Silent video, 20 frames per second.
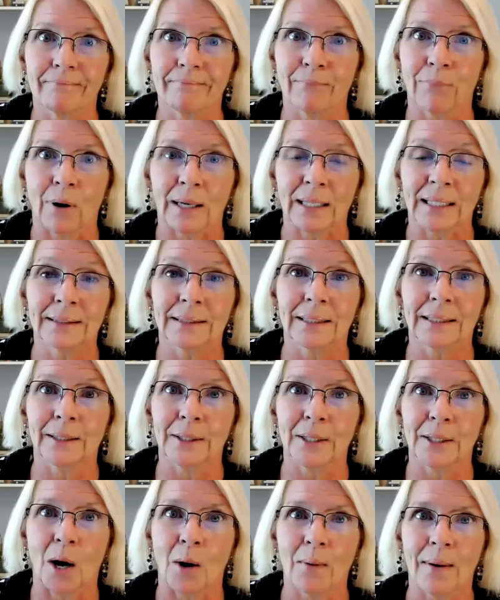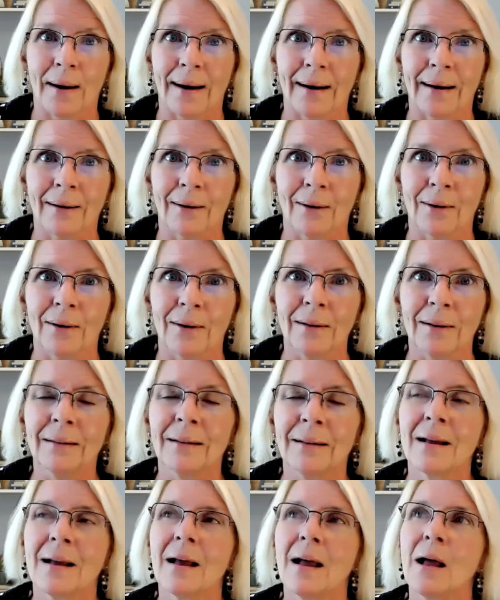wanting to do yoga at
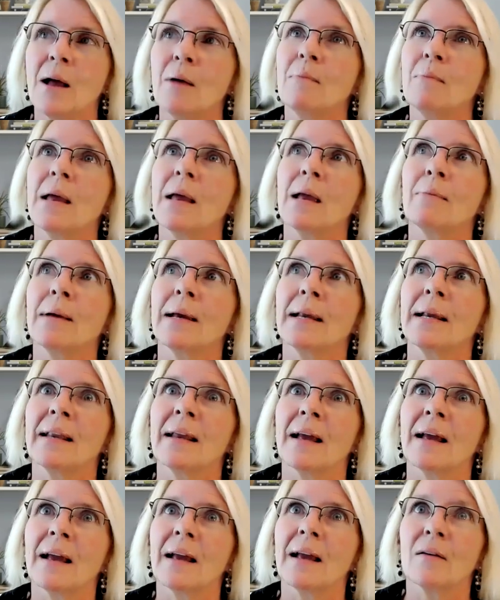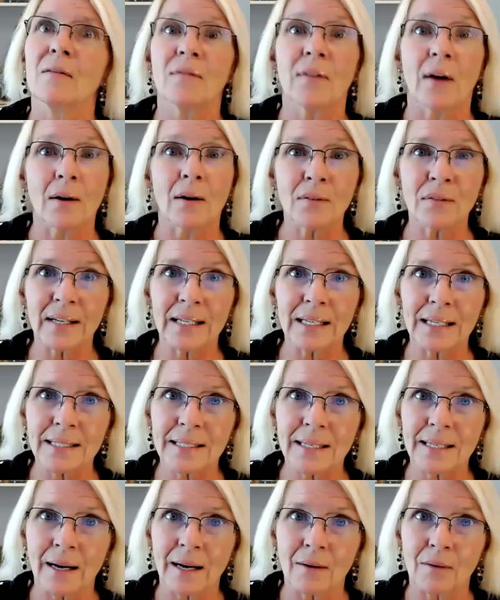all. Maybe they found
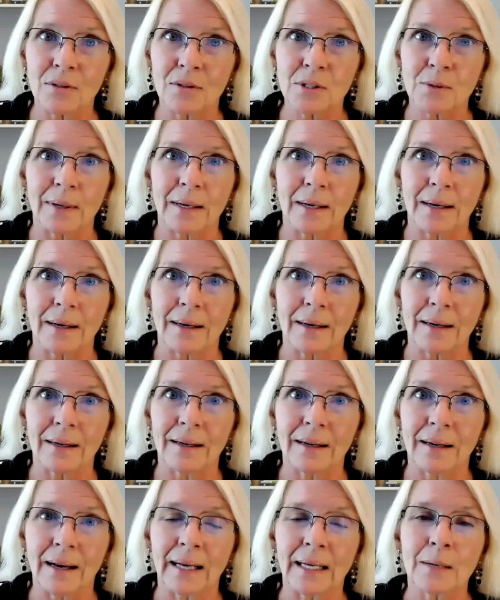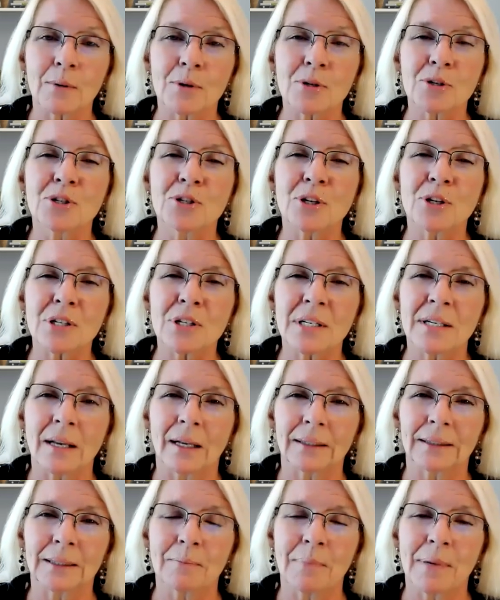fitness elsewhere and it was just
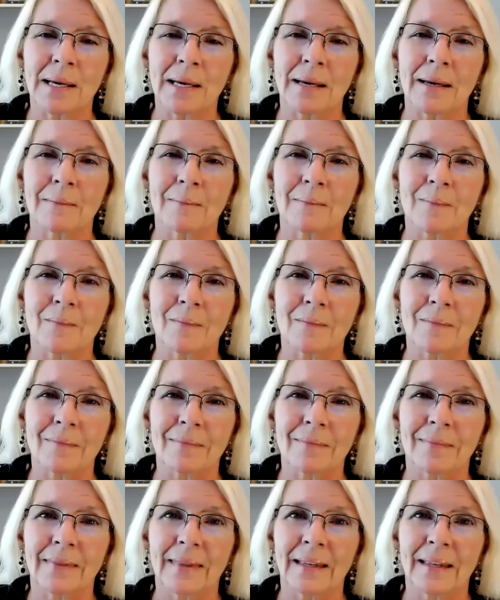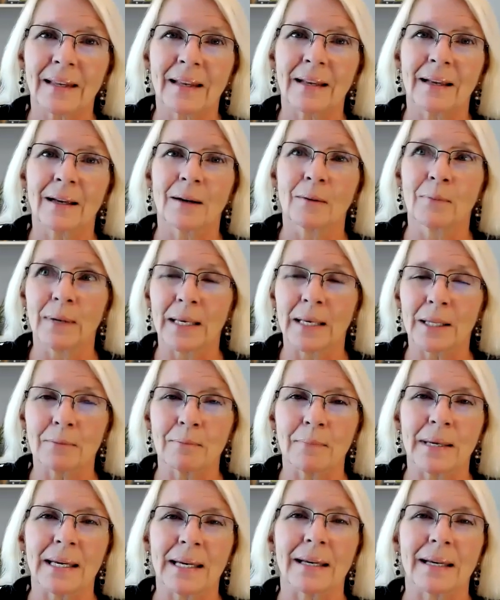not to be with
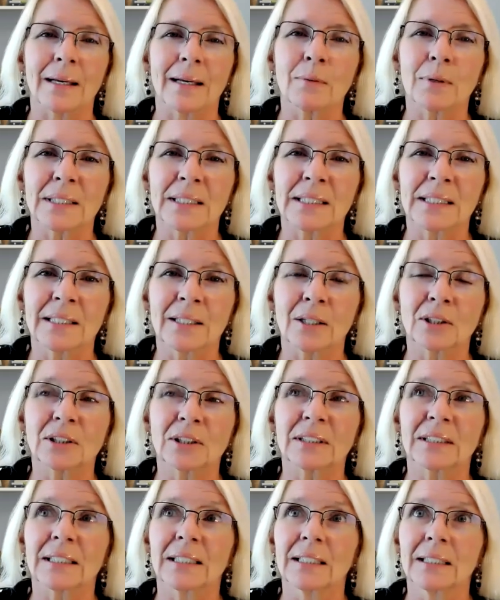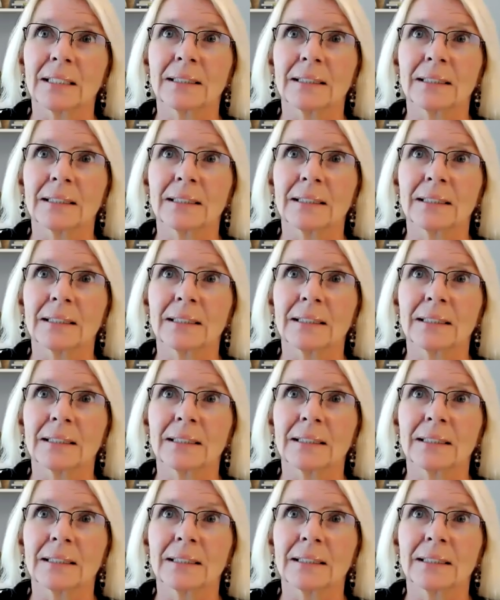me. It was just